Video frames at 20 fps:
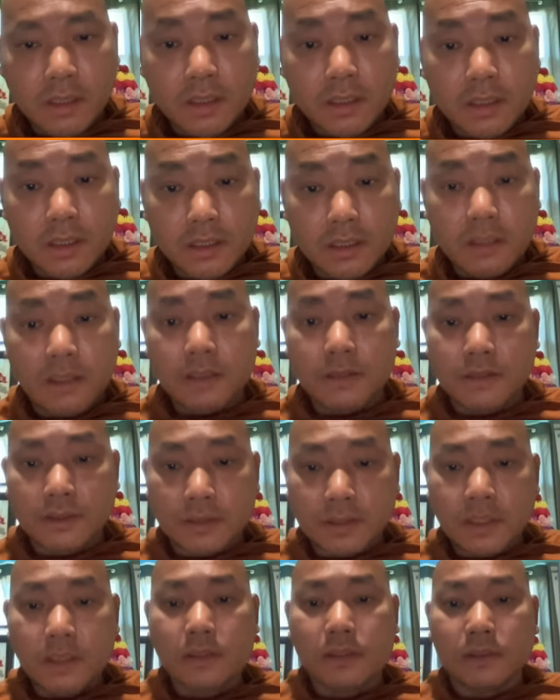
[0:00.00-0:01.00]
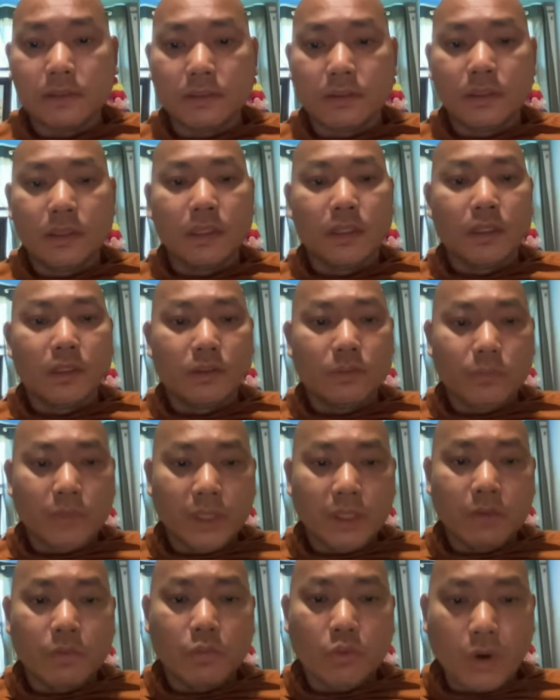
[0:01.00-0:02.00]
He is still
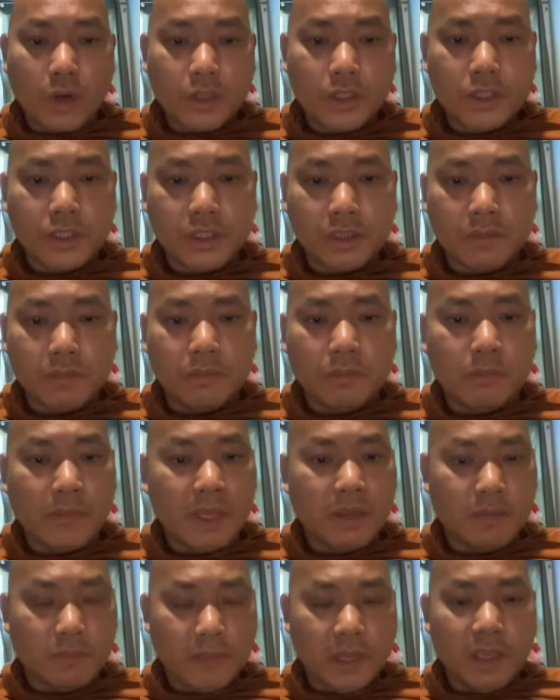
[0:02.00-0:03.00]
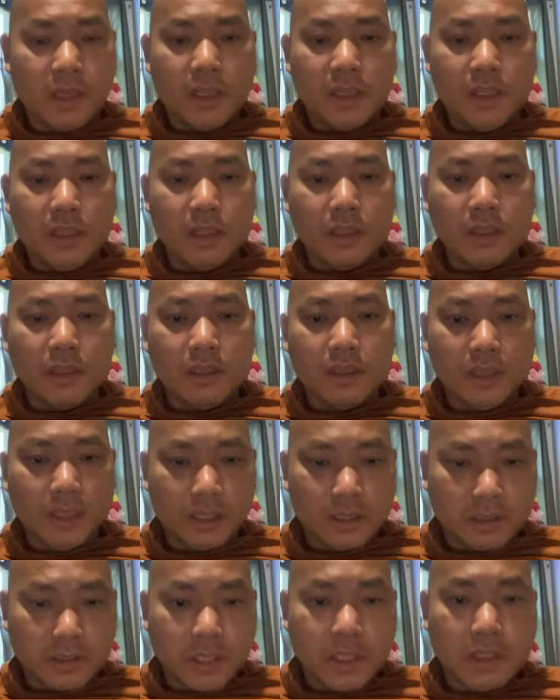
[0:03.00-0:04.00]
being worshipped by many,
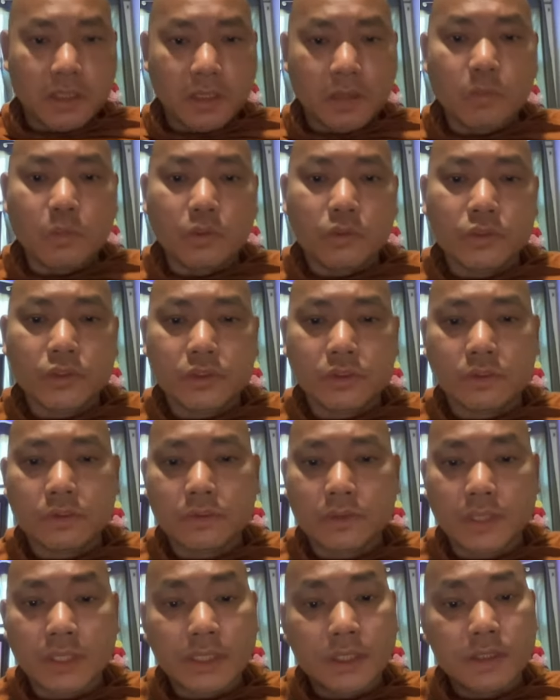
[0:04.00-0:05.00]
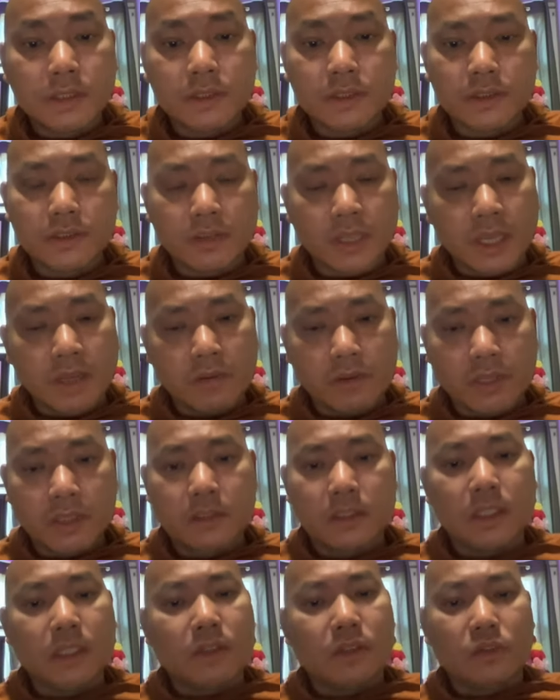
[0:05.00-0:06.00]
and great devotion is
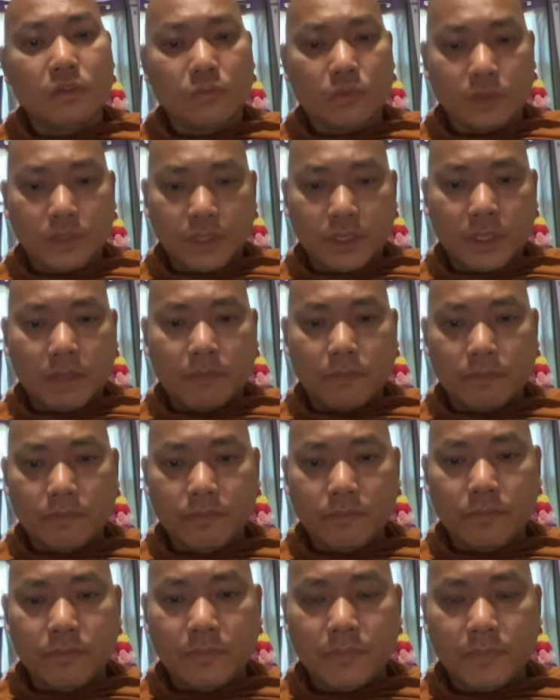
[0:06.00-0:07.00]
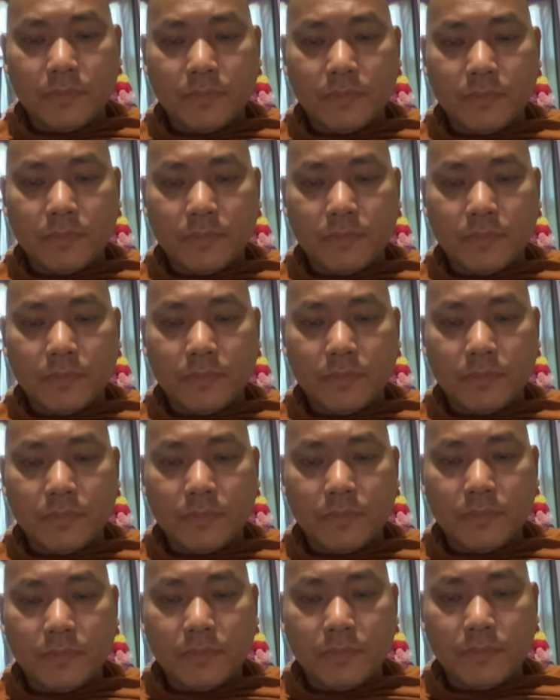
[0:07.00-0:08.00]
directed towards him.
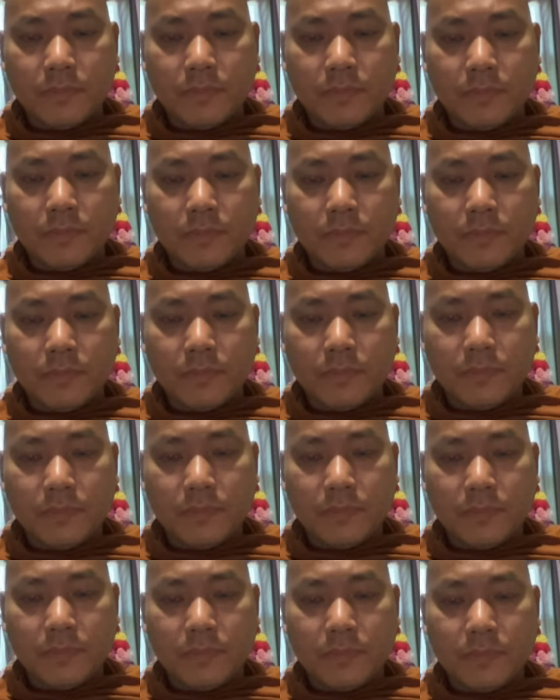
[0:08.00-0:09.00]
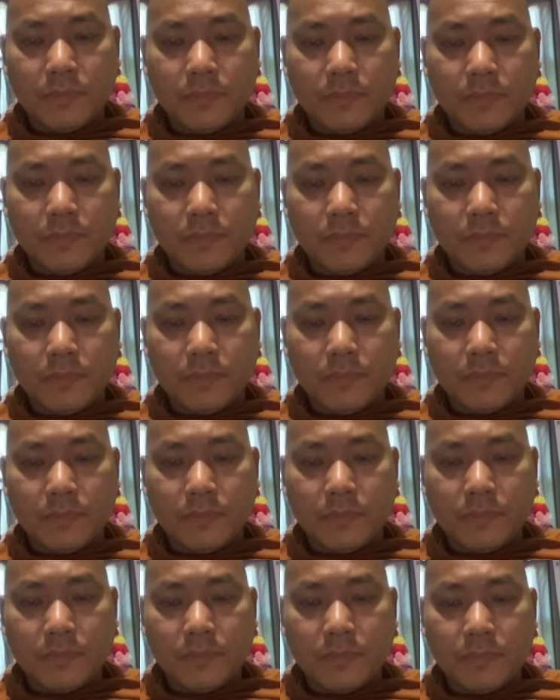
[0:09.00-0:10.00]
What makes him to be alive,
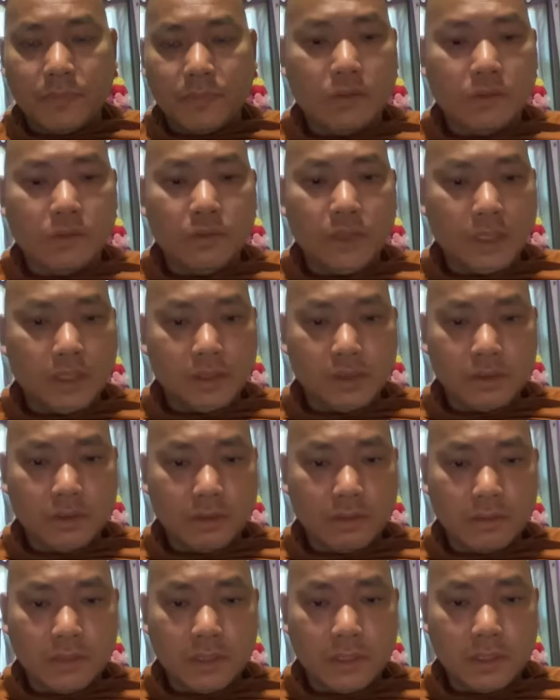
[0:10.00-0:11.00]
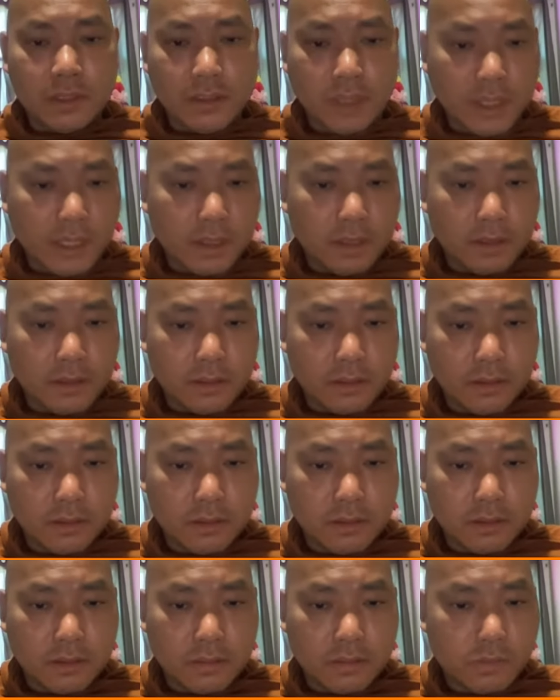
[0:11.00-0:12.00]
though he is already dead
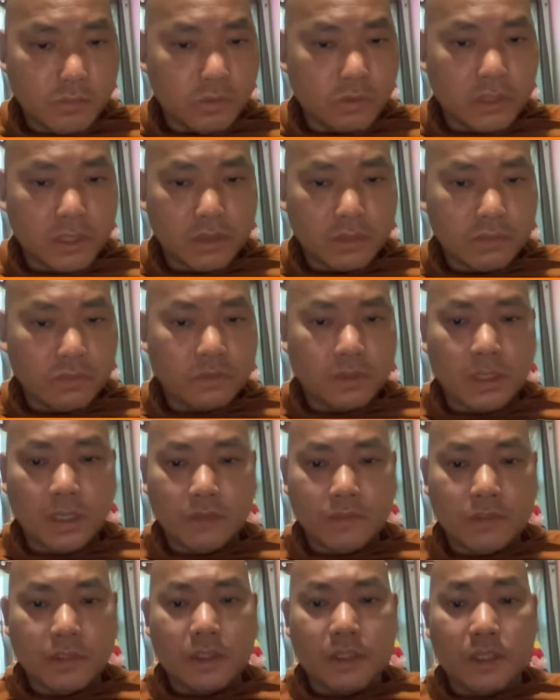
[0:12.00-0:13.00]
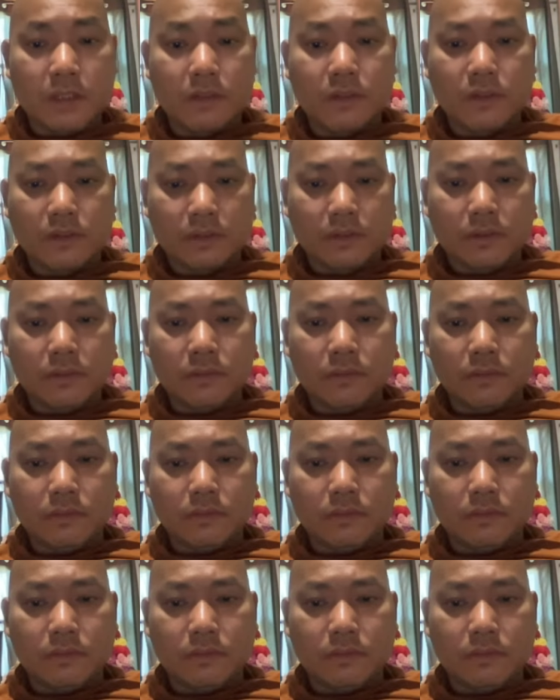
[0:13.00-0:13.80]
more than 2,000 years ago?